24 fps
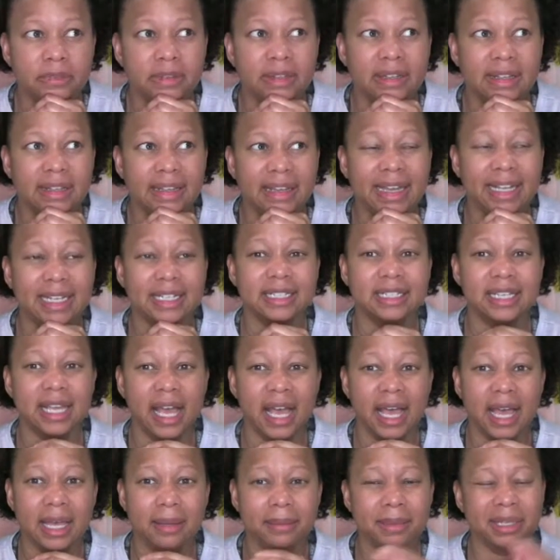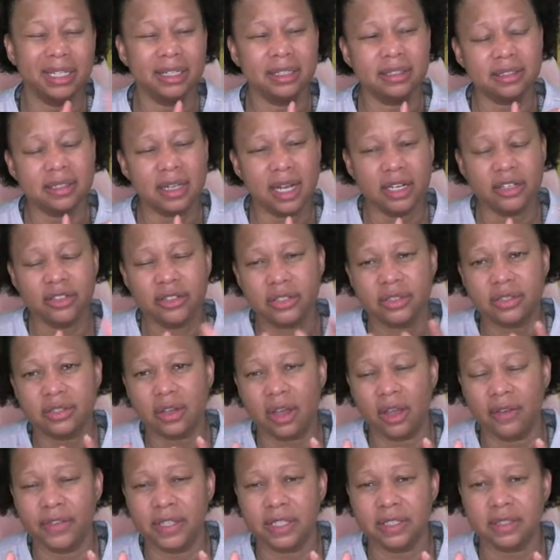at a time, and it's not just
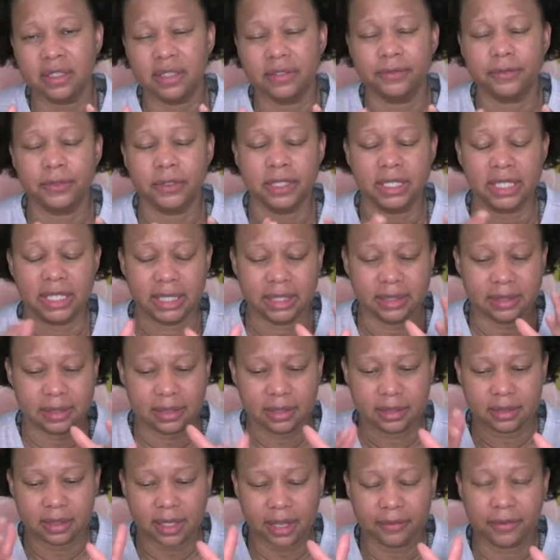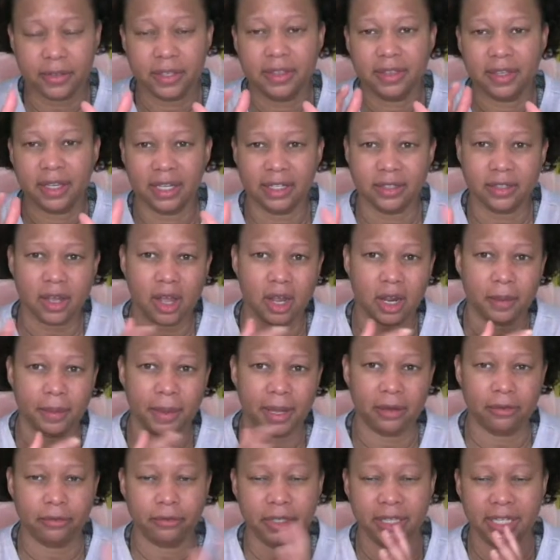obviously for teens, this everything I talk
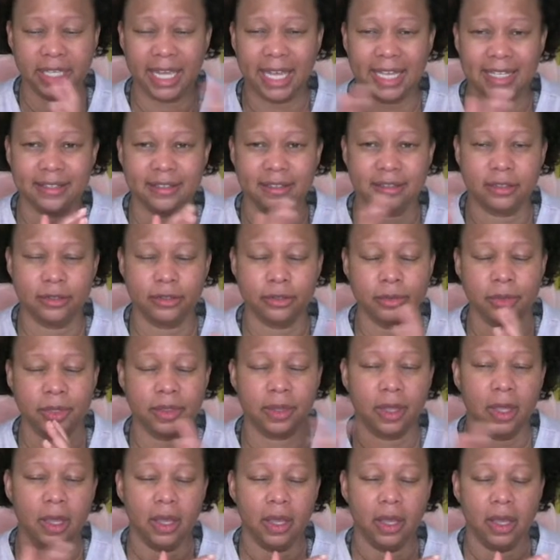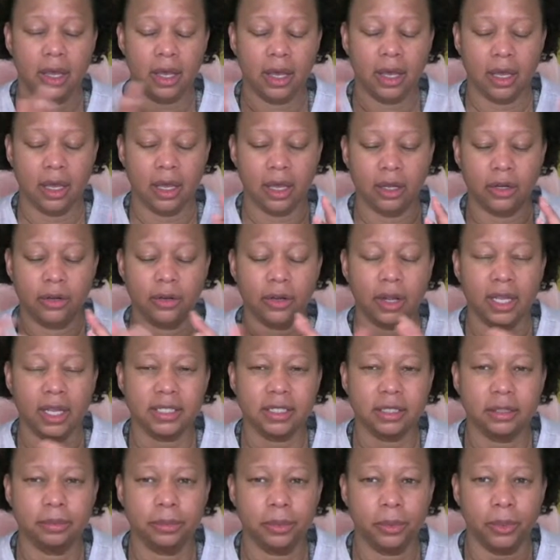about really has to do with across
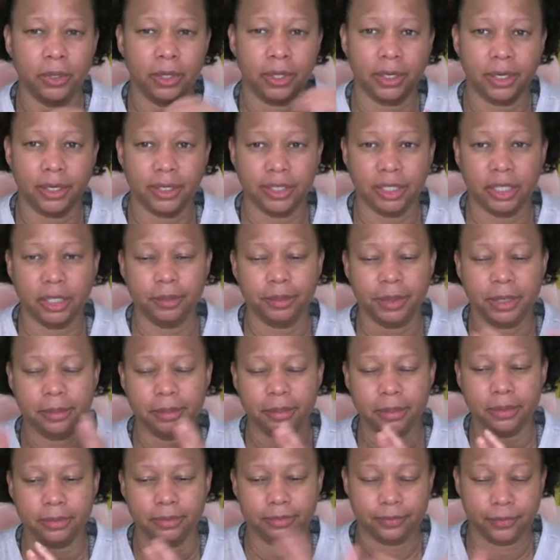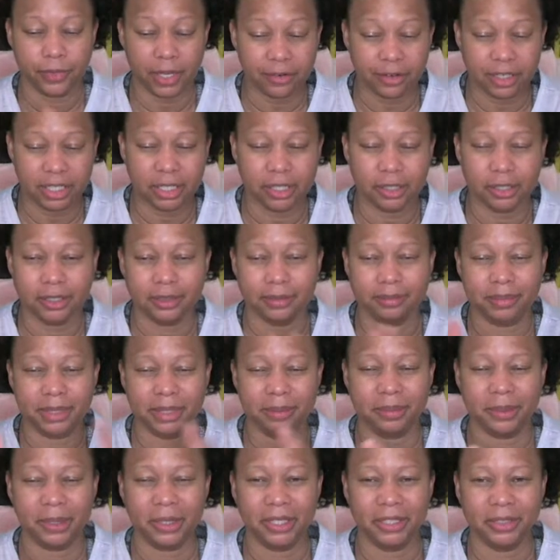the board, our young people, very young
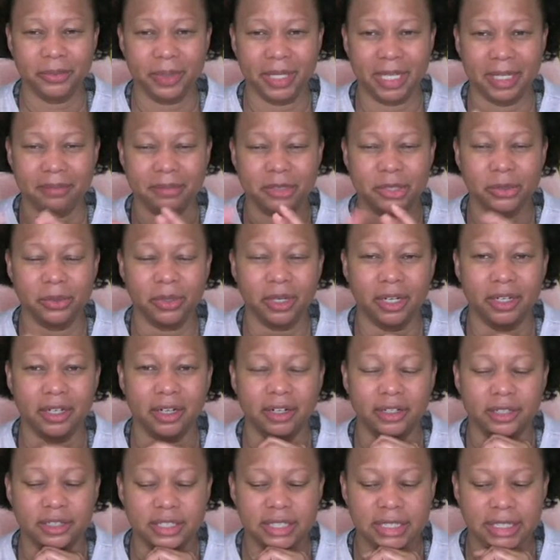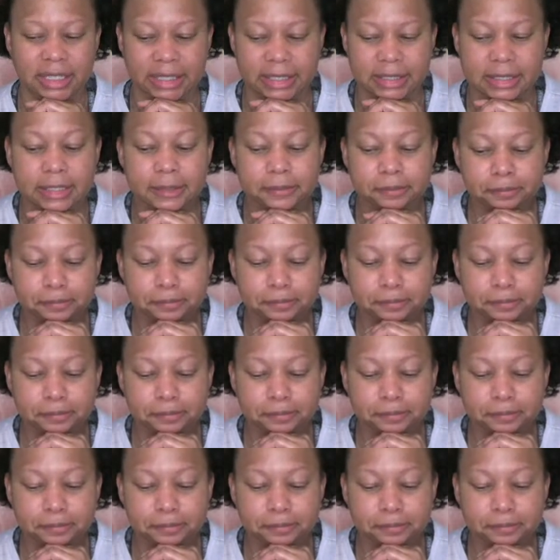people, all the way up to our teens.